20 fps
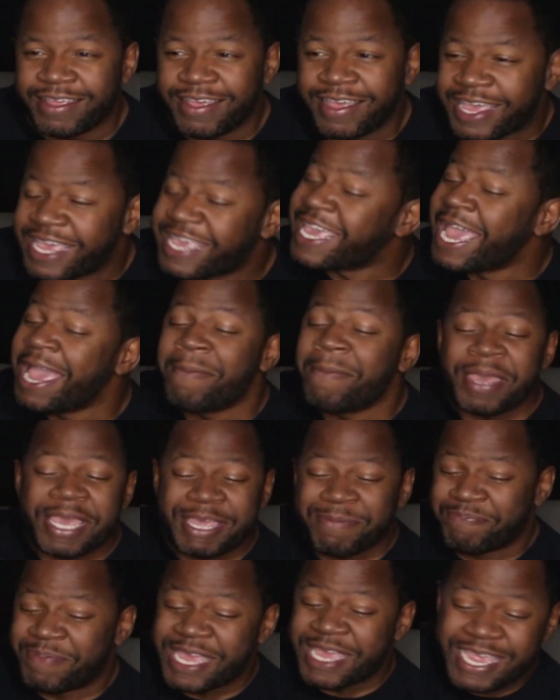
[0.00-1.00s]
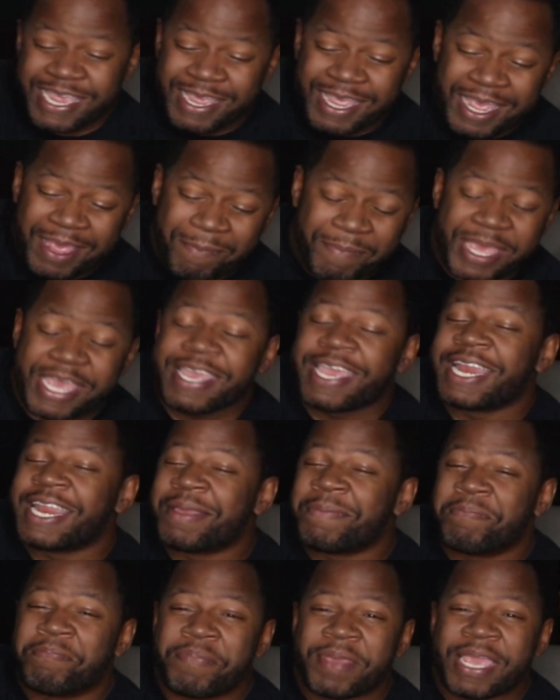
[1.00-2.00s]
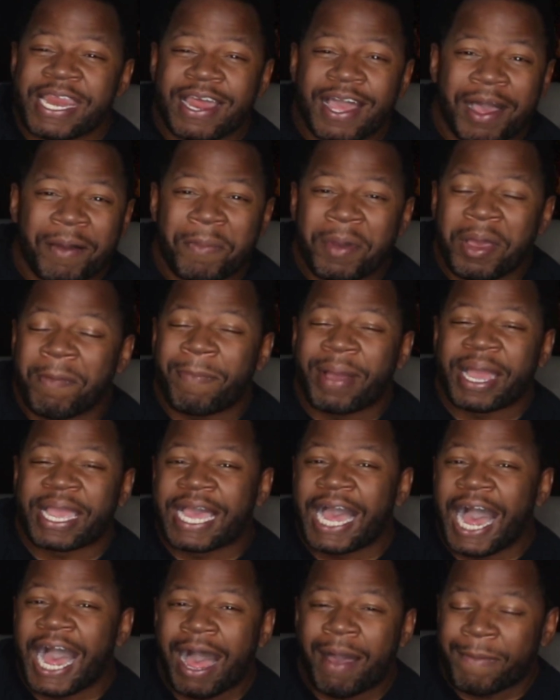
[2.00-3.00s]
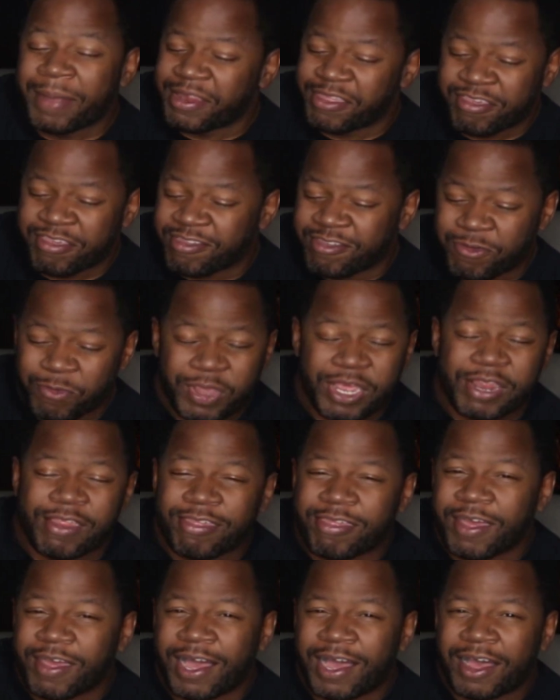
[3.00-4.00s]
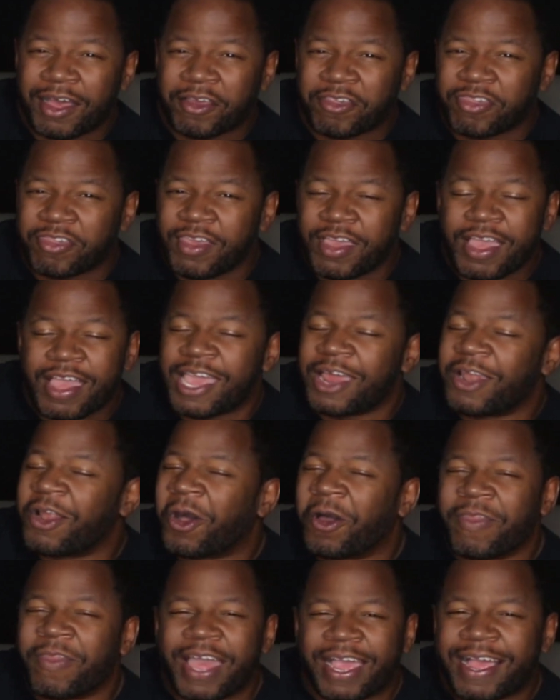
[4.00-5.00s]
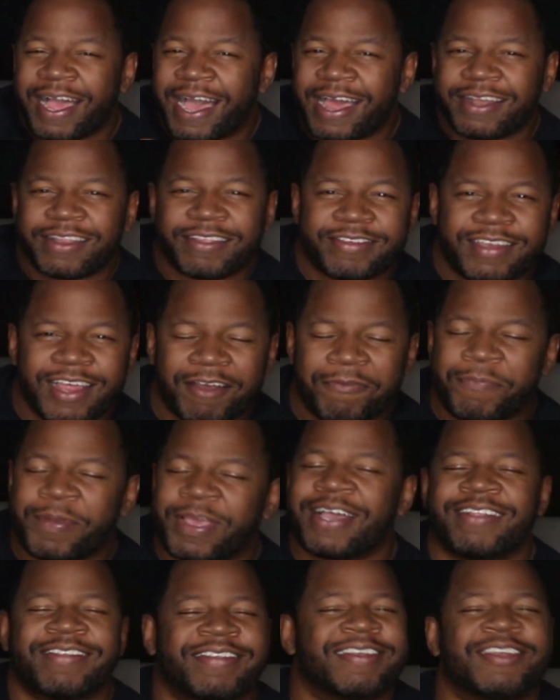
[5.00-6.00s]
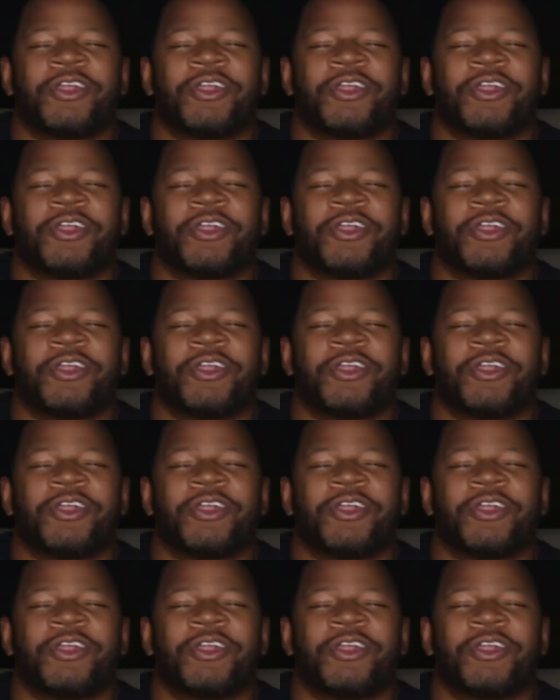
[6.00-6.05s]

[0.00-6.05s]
He can't be, be be getting beat up by common street thugs and all that kind of stuff because it,